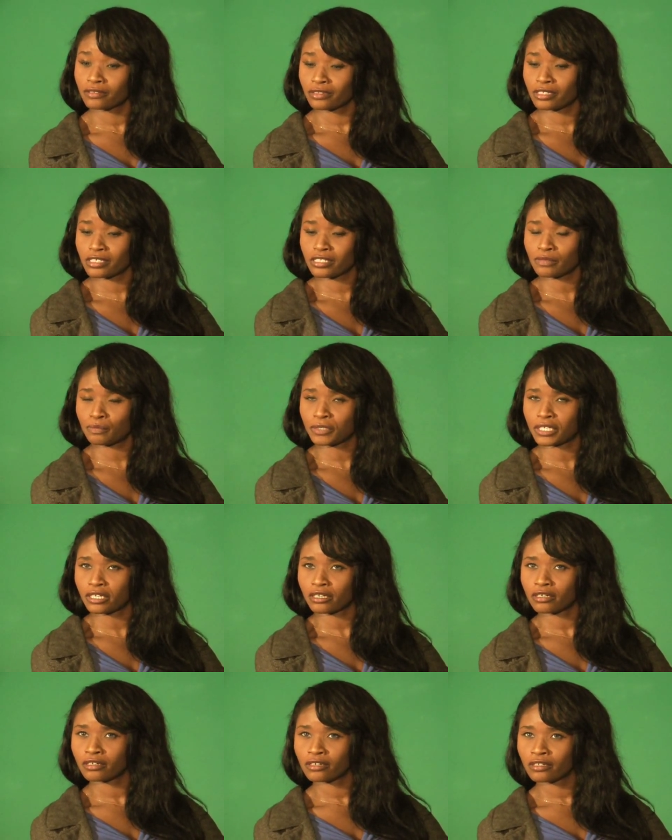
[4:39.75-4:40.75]

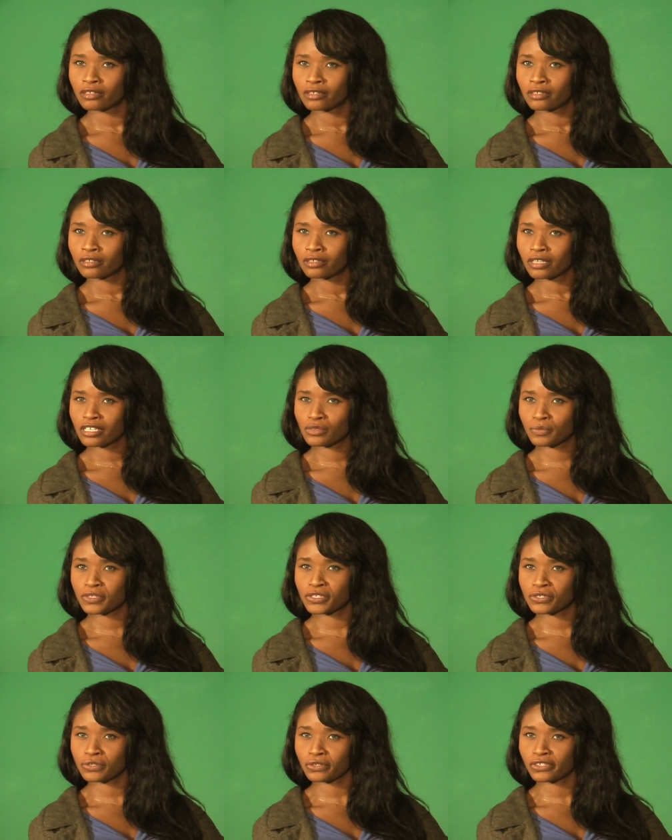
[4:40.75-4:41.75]
disappear as we
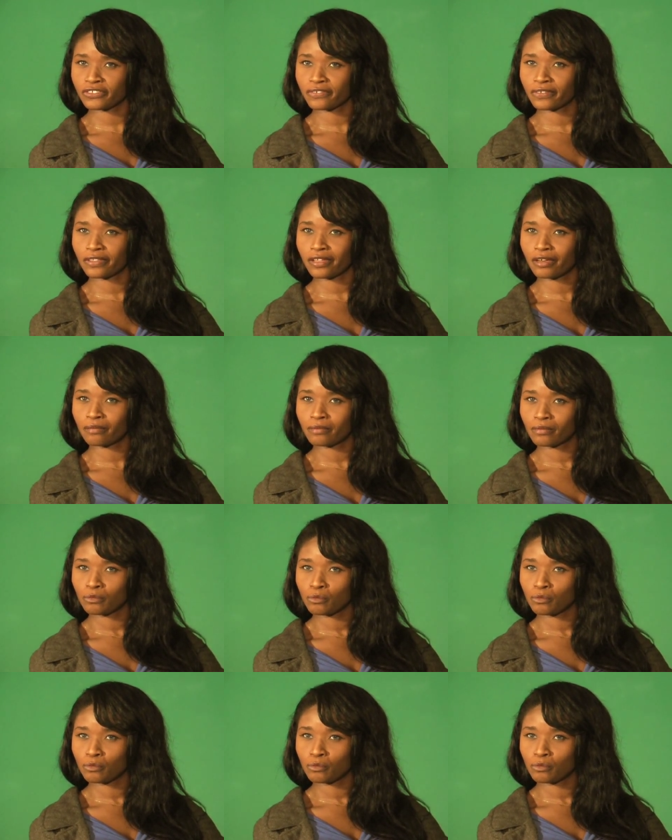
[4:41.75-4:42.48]
search for them.